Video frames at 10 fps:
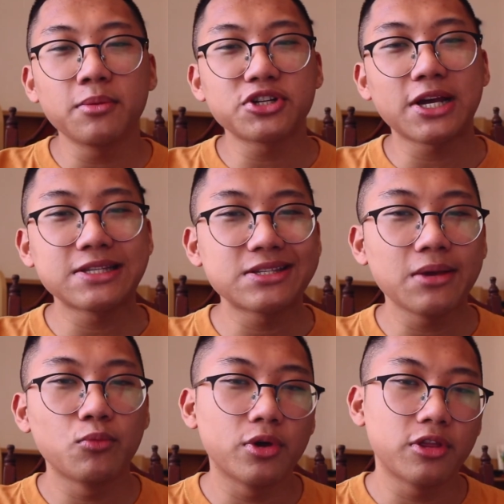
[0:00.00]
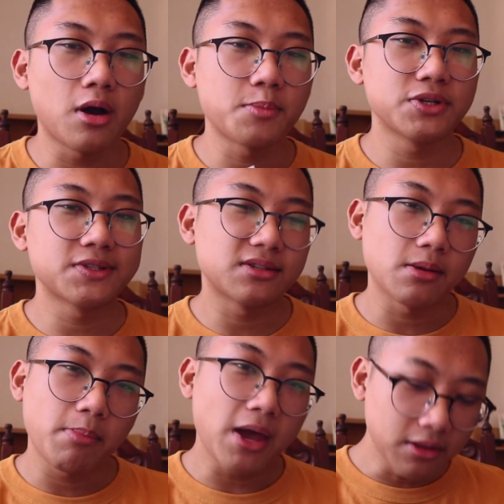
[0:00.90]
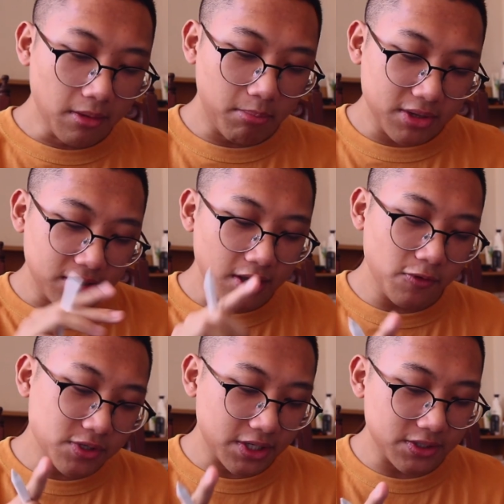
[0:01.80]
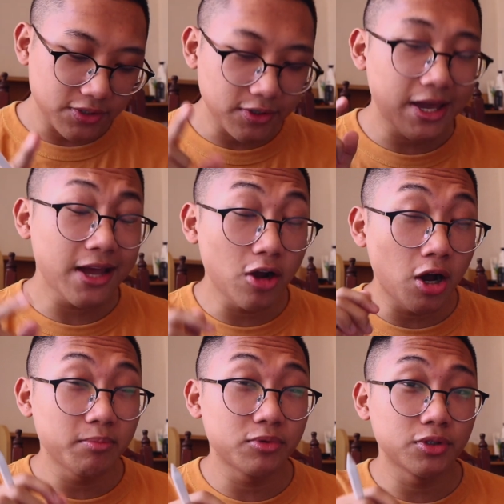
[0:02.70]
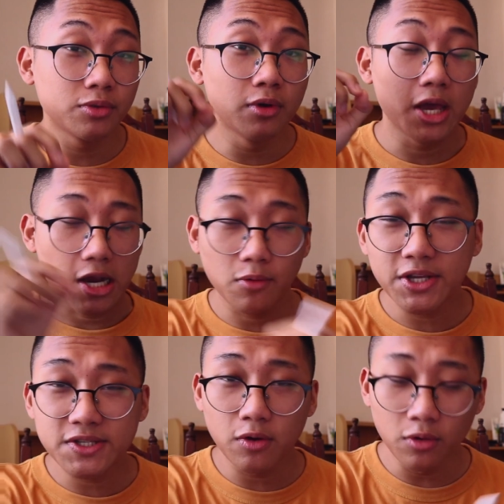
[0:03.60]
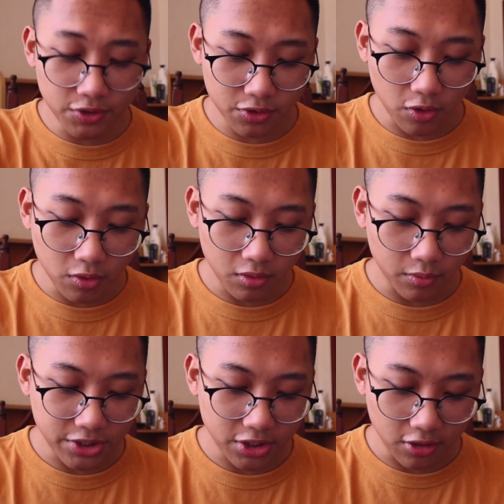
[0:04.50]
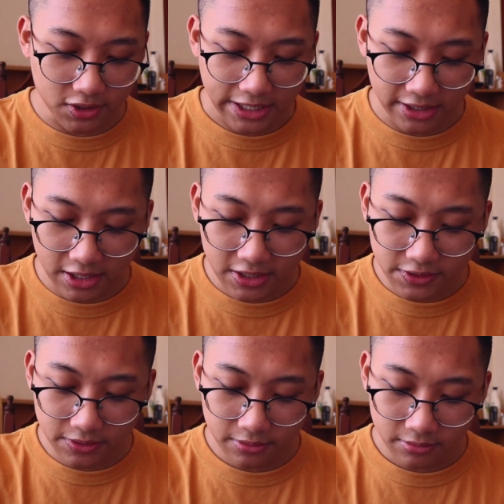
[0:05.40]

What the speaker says: much has the same width options as a pen, but the difference is you can opt to erase the whole stroke, which looks like this.